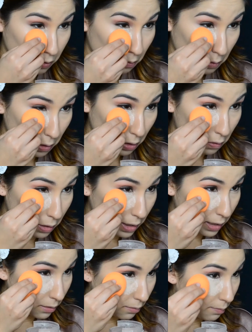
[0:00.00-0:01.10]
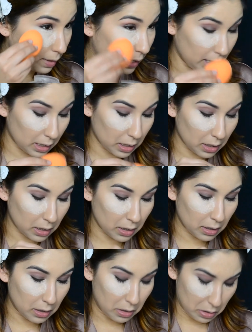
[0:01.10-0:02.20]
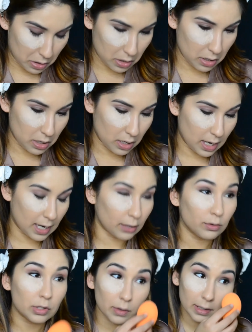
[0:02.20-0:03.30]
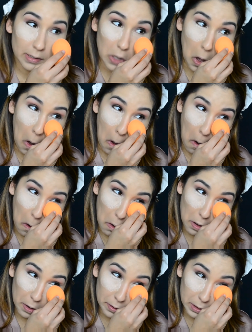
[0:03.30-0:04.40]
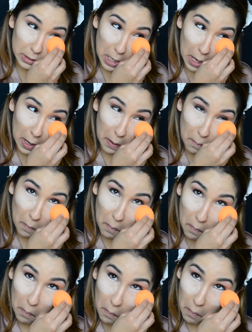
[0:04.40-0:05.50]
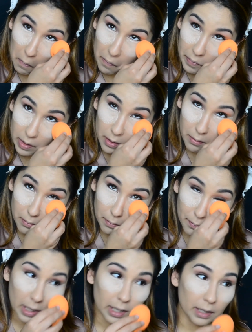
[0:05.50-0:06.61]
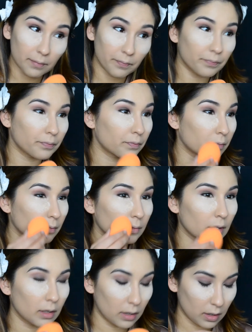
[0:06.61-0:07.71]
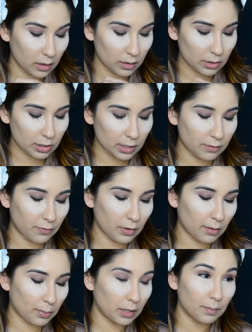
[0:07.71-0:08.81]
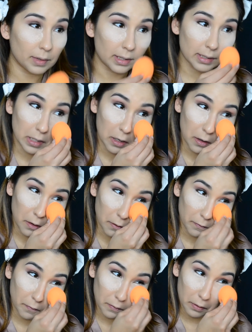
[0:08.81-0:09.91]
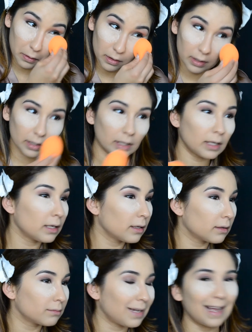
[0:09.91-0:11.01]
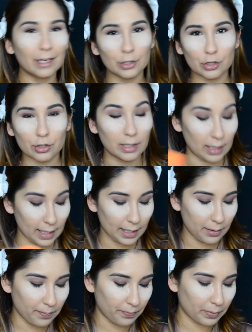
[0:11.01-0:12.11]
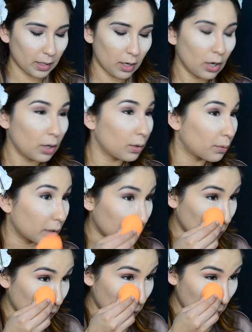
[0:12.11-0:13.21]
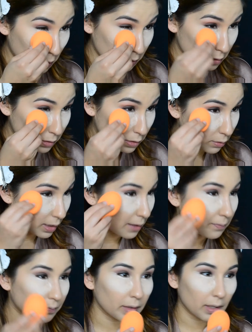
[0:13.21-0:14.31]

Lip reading: So I'm gonna go ahead and bake, and I don't do this all the time, but just for the purpose of looking extra glam, we're gonna go ahead and just do that.